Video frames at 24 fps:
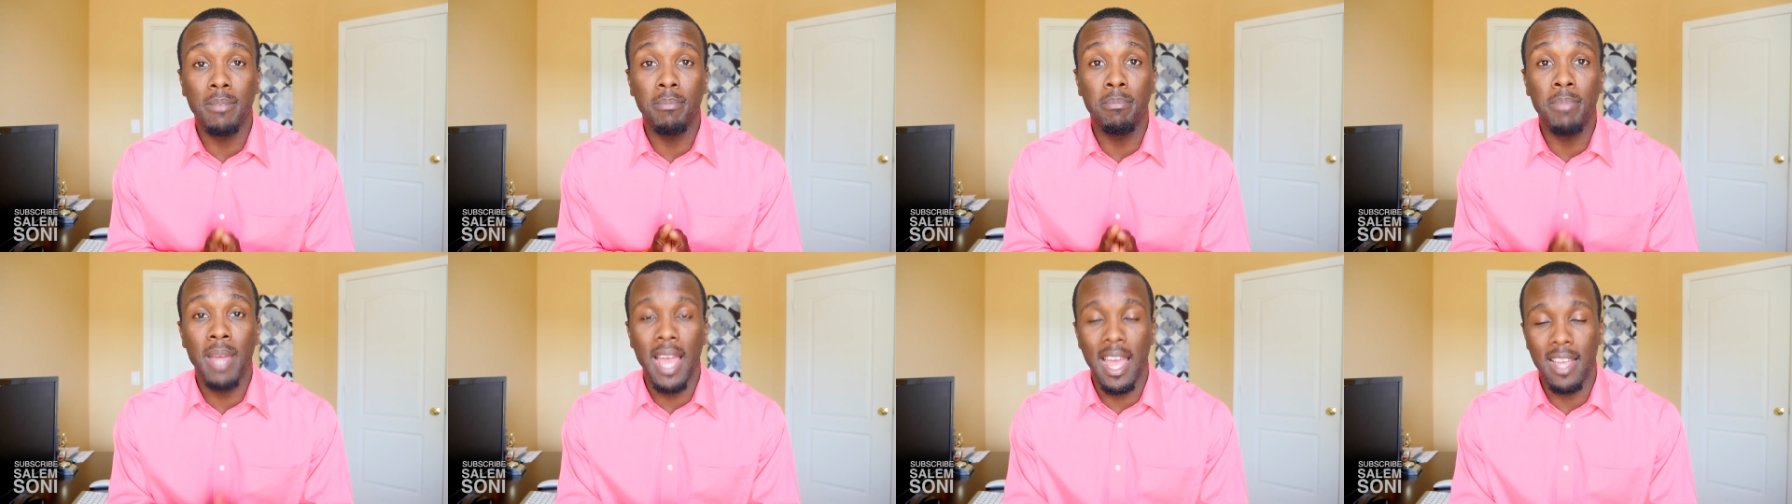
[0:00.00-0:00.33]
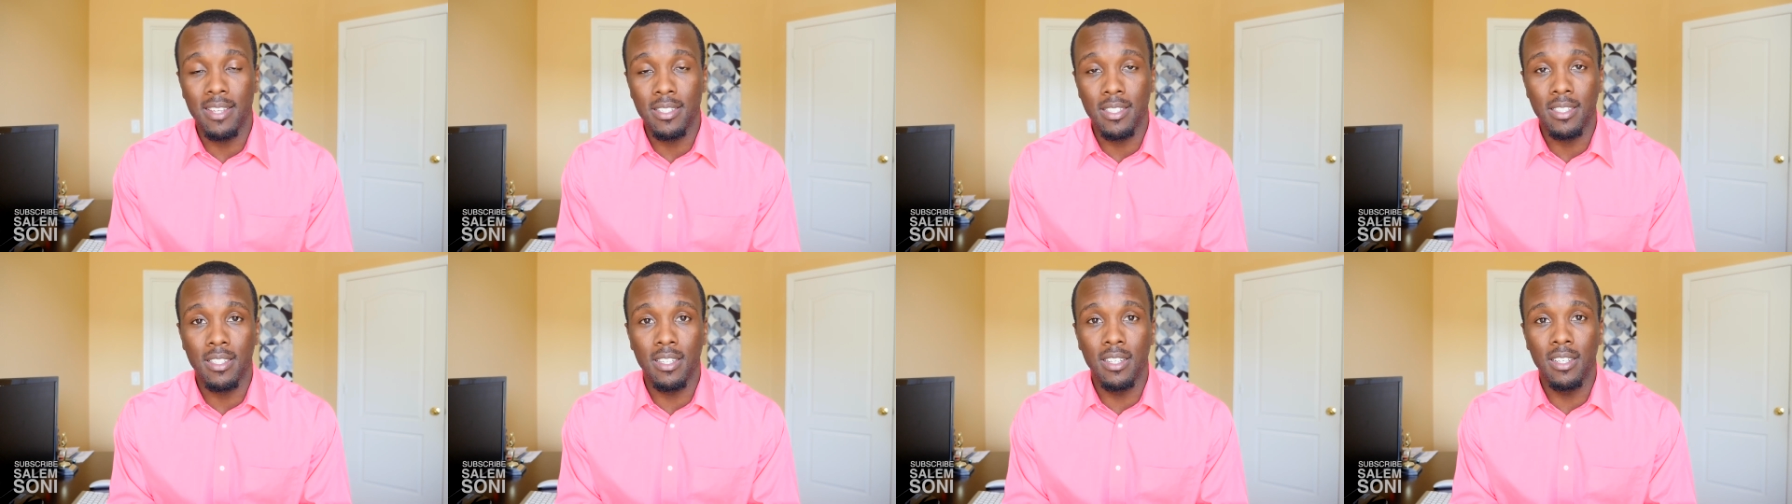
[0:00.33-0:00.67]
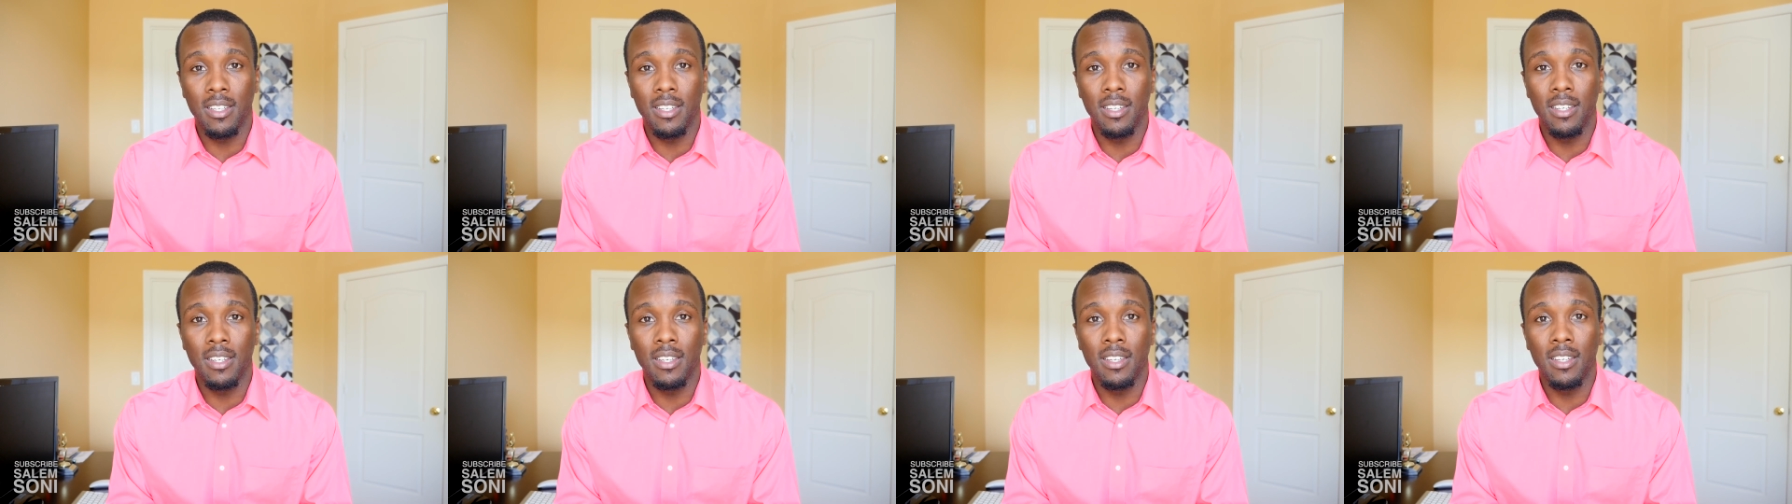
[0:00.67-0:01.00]
best.
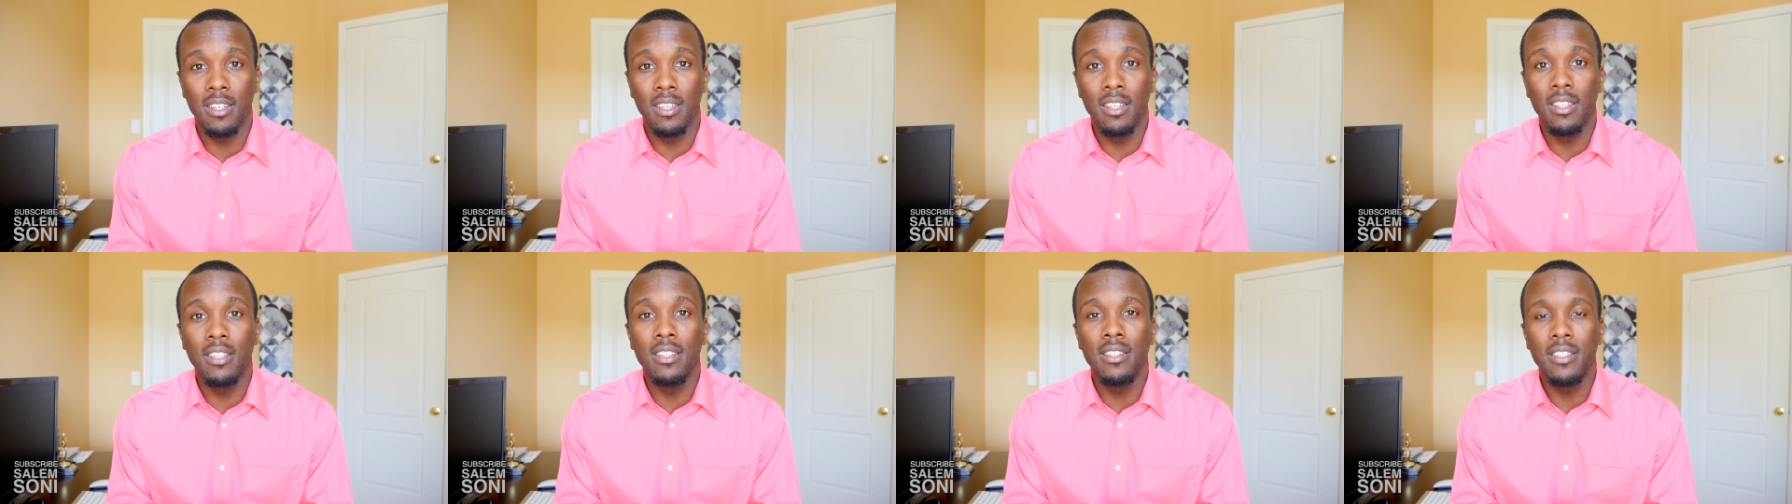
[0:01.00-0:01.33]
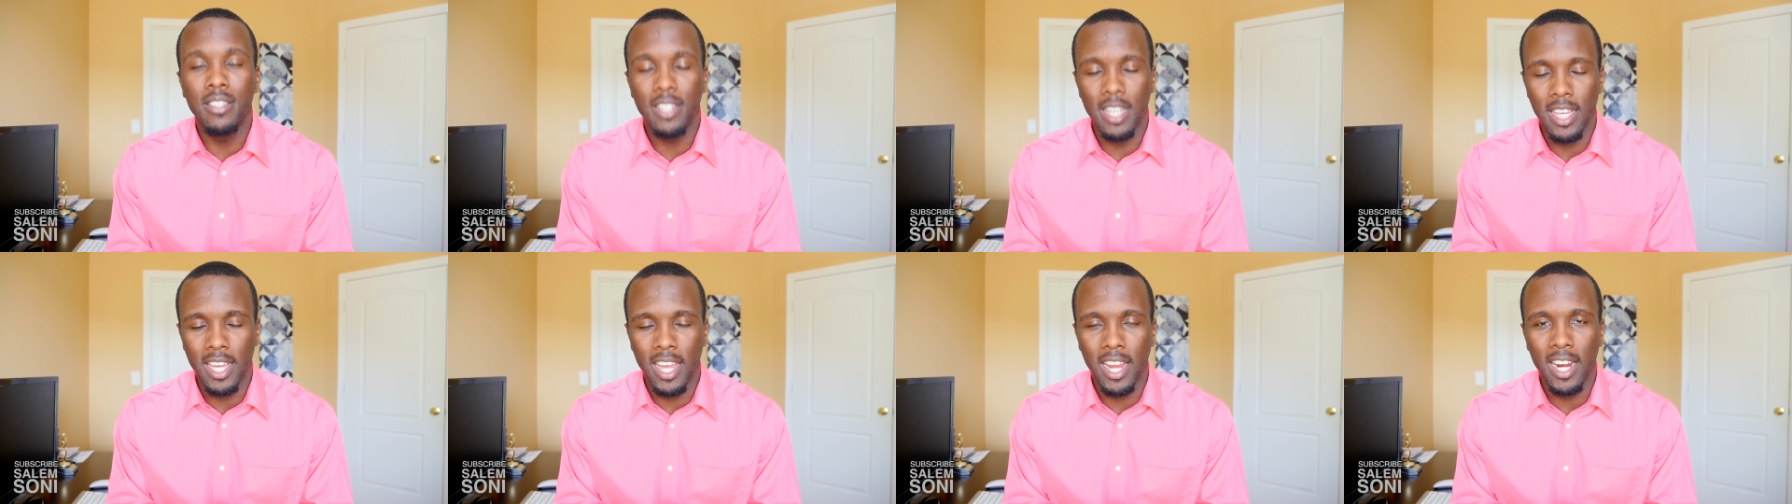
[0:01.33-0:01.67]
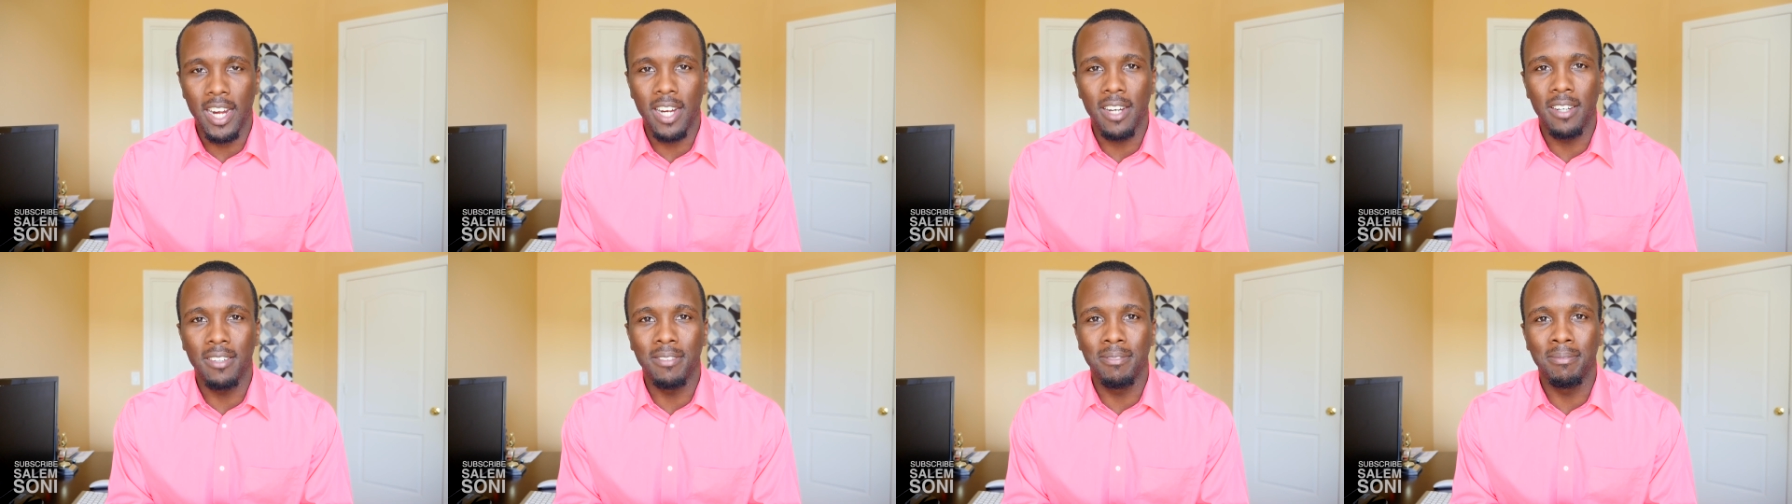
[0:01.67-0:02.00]
Take
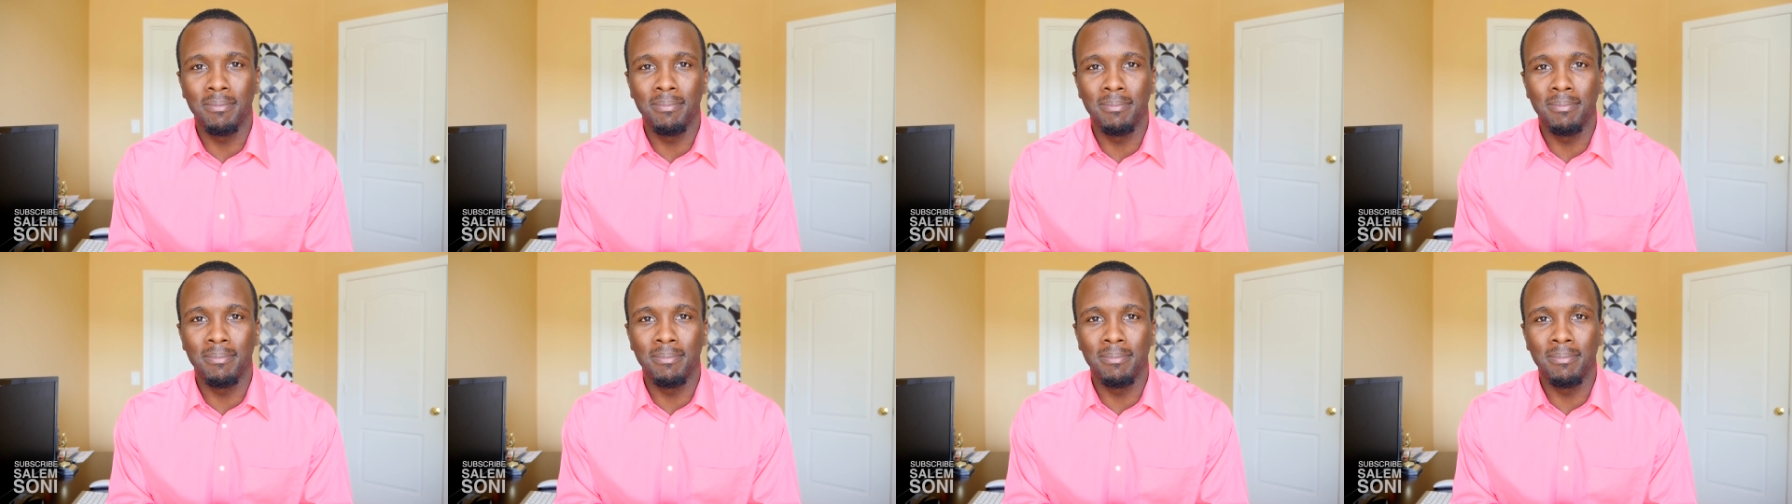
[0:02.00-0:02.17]
care.